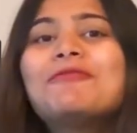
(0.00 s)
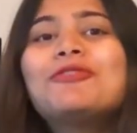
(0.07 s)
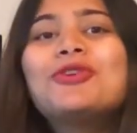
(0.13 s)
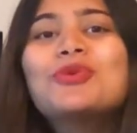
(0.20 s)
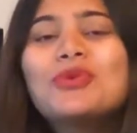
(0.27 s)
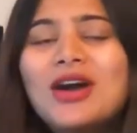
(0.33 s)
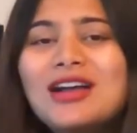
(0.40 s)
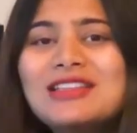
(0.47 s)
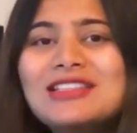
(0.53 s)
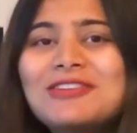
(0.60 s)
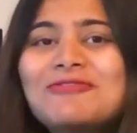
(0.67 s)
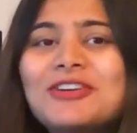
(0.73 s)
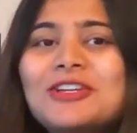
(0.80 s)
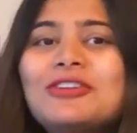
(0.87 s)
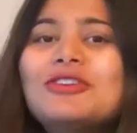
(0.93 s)
you are
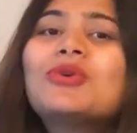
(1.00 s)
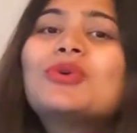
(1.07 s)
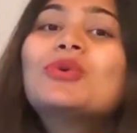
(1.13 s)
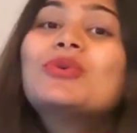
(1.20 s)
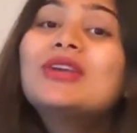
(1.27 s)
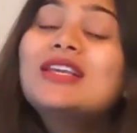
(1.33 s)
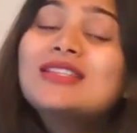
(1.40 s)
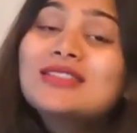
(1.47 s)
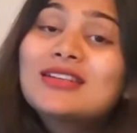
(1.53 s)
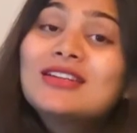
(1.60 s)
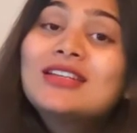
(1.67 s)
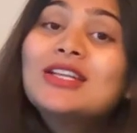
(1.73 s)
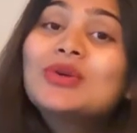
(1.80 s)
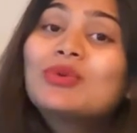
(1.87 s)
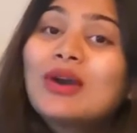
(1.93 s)
someone who is
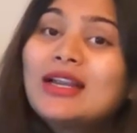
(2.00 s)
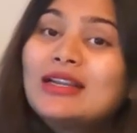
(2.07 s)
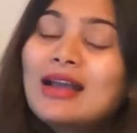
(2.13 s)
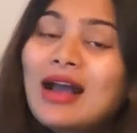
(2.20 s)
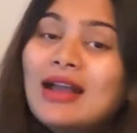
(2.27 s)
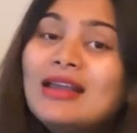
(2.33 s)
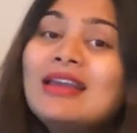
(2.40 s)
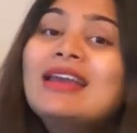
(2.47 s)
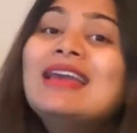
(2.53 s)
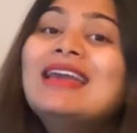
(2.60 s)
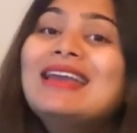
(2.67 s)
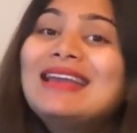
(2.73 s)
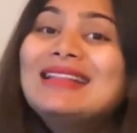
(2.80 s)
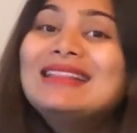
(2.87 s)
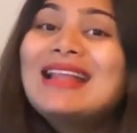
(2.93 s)
earning quite high,
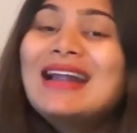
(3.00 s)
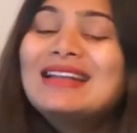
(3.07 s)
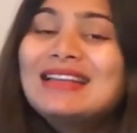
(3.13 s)
in that